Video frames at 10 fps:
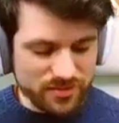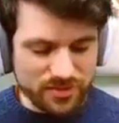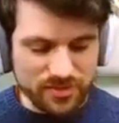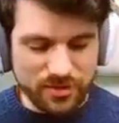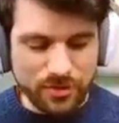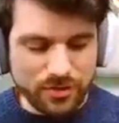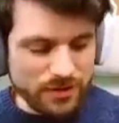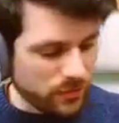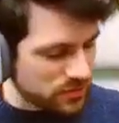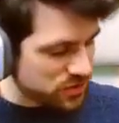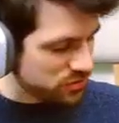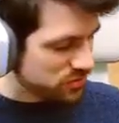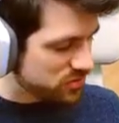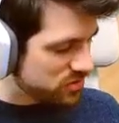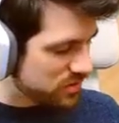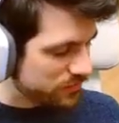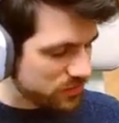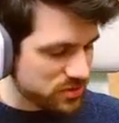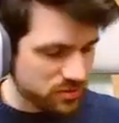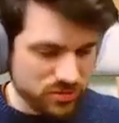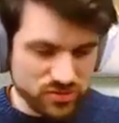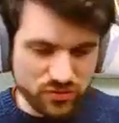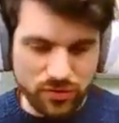you know, they've got two drone